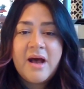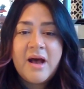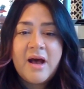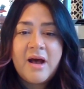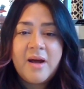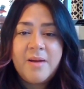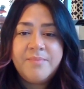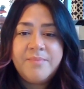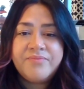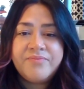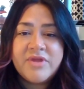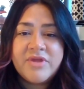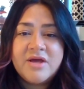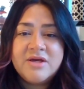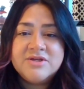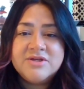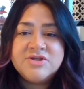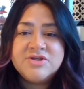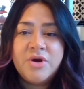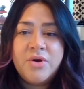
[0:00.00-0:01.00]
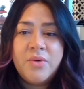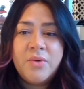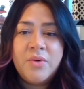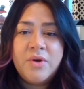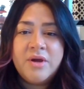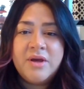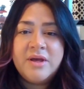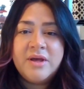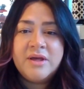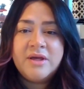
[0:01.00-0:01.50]
Um, so,
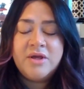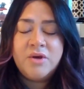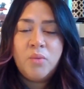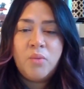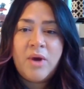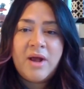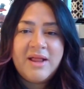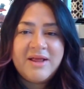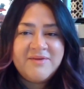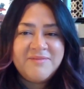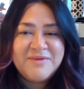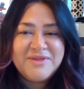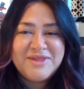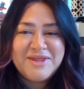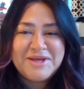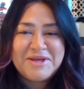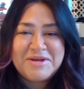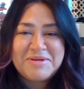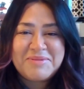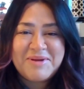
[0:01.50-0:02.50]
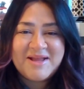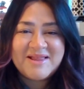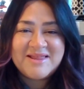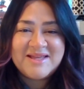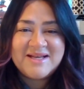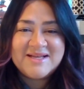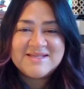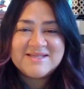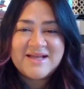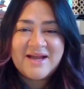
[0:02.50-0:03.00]
you know, while I've been thinking about
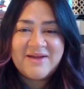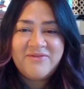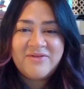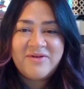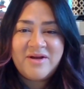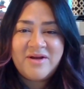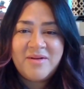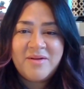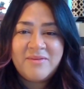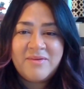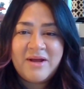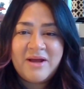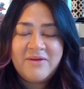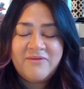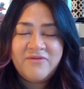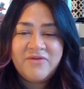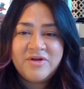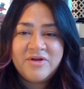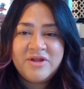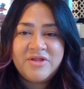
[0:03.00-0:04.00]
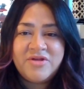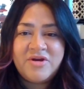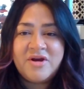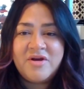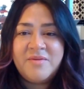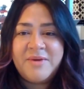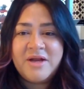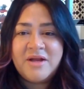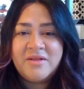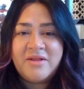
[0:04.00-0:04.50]
this, I've come, I've really
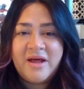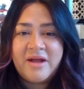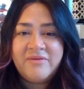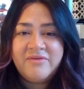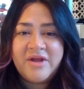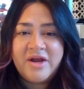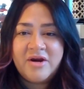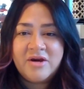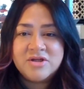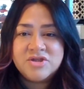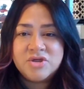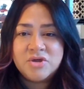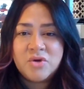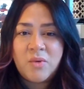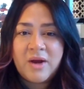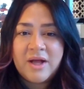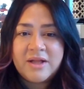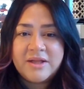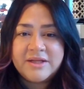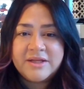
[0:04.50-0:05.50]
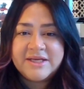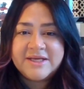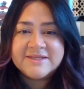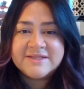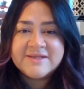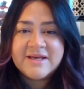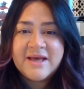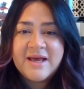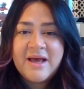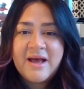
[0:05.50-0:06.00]
thought about a lot of character
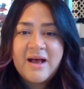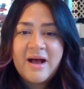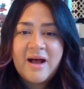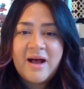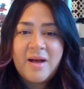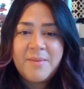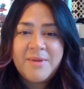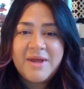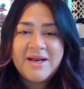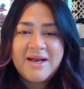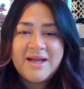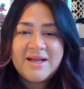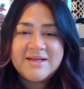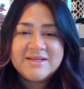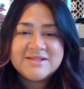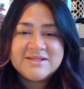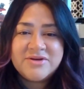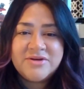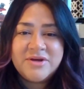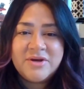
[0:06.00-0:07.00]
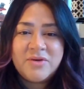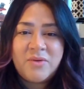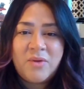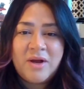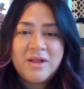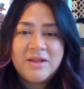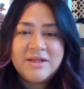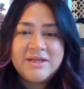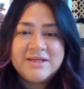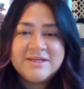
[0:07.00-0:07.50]
qualities. Um, and not necessarily
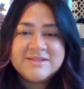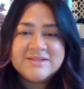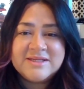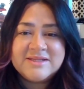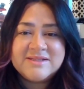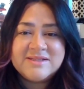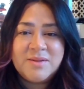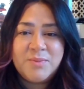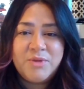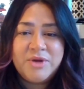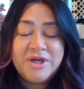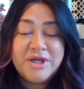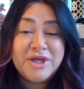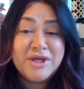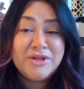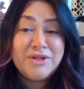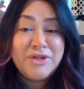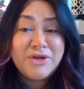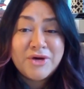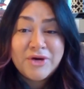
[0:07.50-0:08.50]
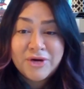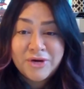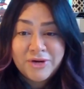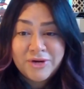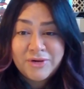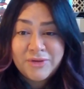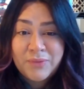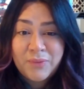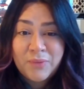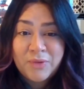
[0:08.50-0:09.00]
qualities that someone can
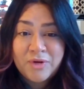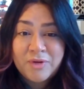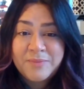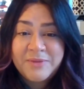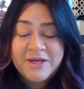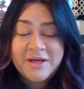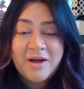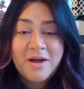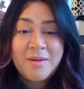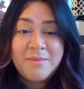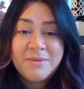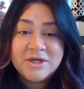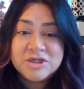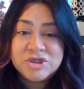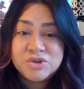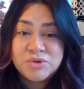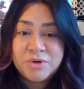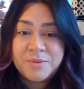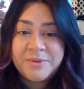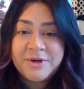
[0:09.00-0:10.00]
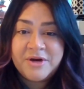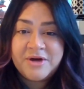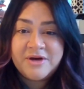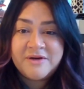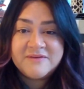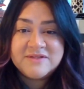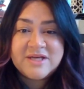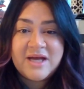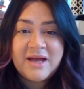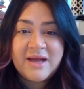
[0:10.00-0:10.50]
learn or become in a short
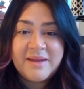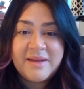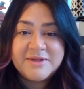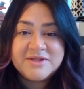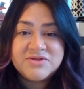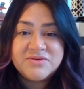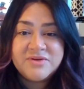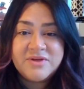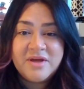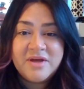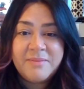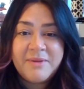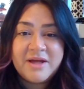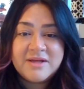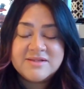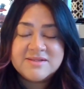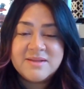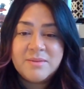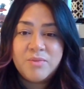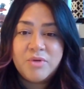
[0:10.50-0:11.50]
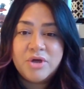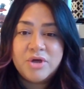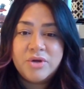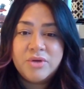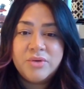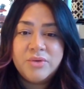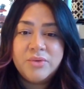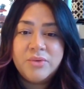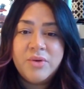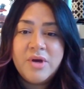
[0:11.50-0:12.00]
period of time. It's really about someone
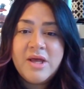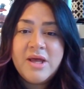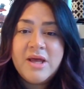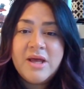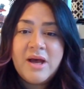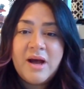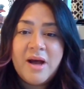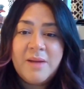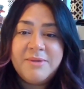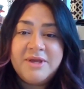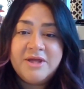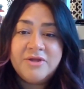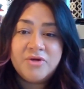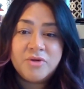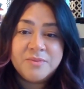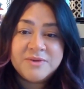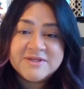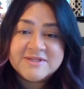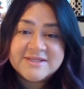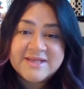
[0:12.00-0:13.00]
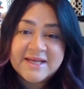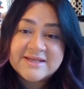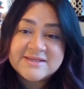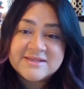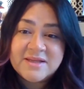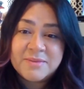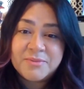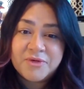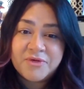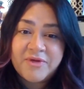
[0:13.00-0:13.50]
who um, either
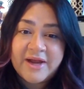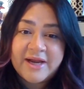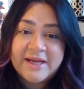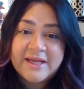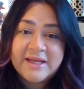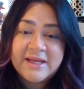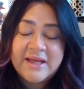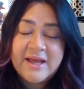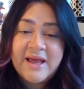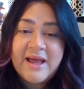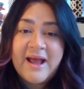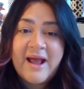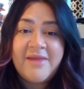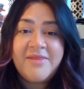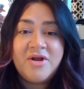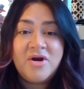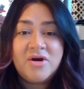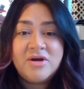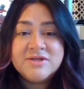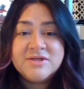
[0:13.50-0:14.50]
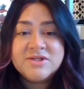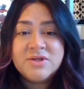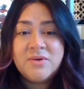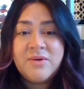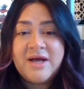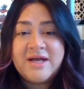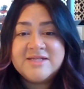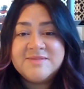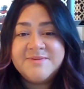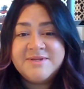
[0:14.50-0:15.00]
possessed them already and then also
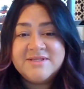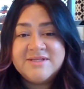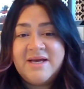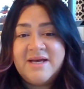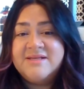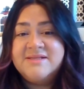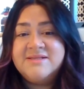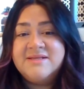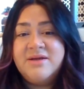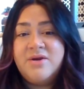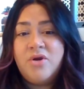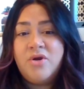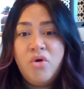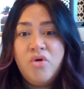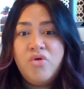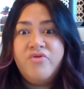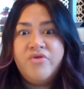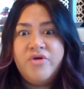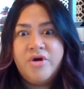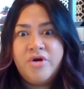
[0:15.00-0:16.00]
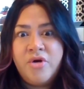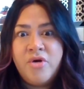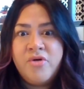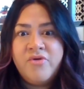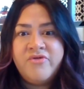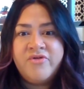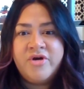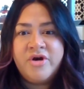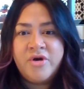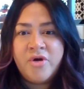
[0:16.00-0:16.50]
has been tested over and
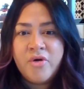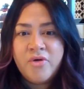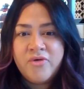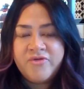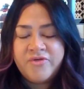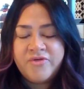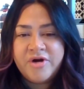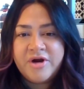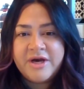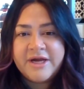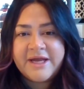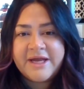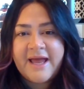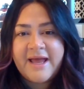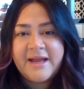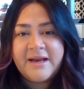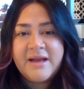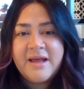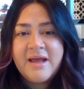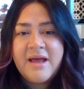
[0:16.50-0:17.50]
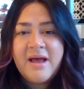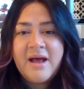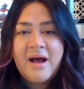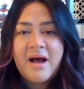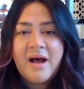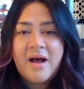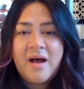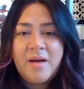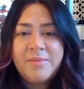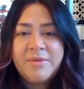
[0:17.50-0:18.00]
over and over again
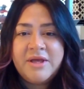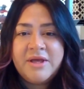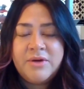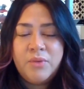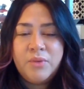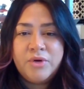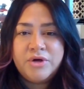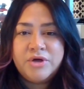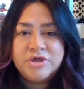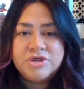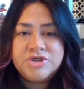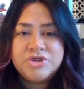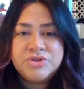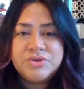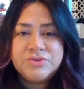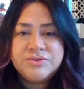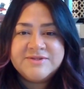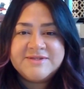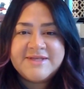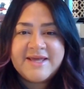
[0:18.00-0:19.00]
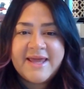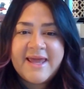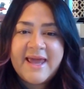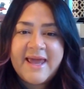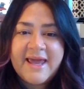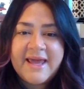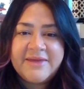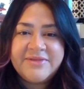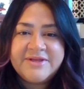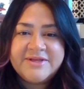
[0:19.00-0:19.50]
um, in order to say,
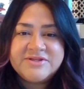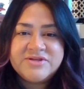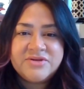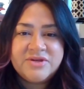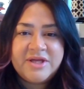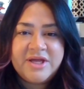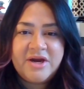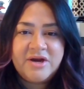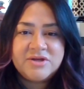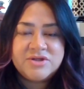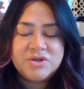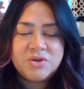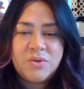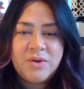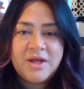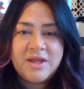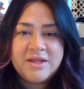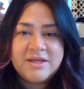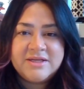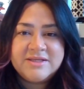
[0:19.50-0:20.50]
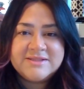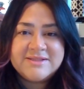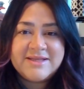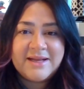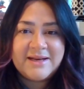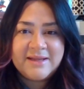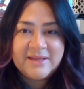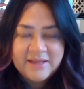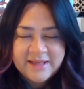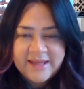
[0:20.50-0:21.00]
hey, these are the character qualities
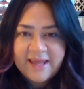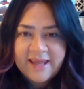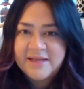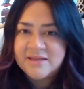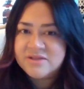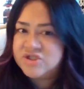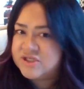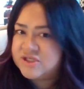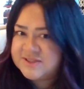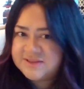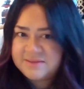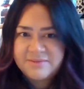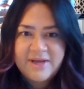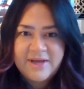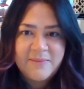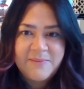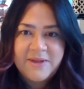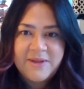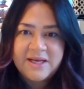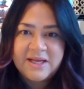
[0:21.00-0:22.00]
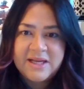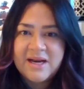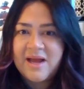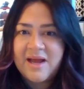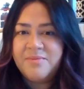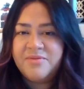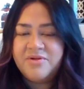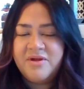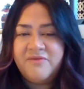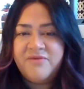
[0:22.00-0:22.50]
that, again, just in my opinion,
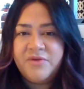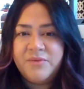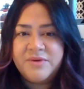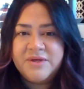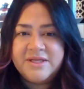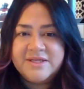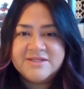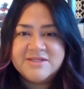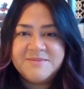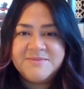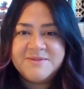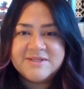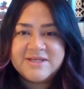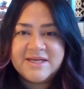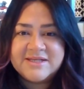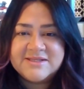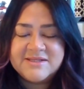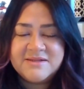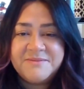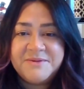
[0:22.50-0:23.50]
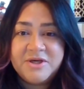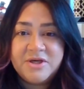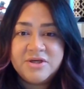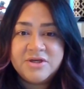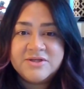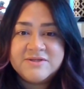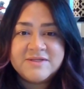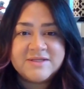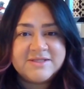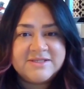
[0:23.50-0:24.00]
I believe you would need to possess to be a
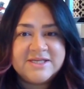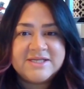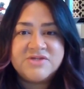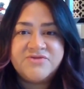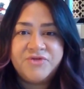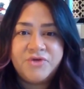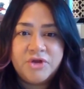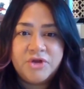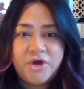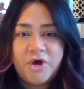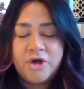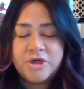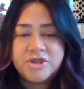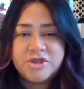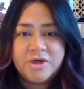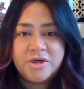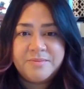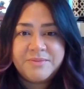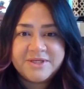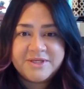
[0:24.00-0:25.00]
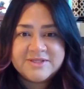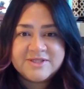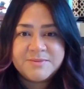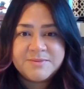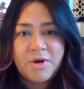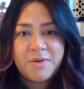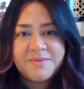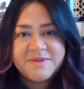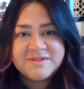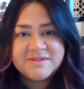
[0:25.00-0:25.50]
successful long term
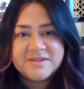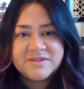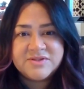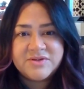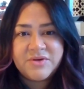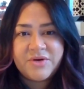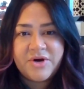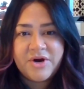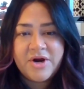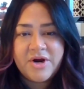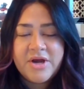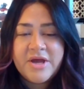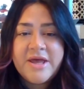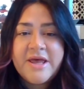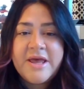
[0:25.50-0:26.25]
small business owner.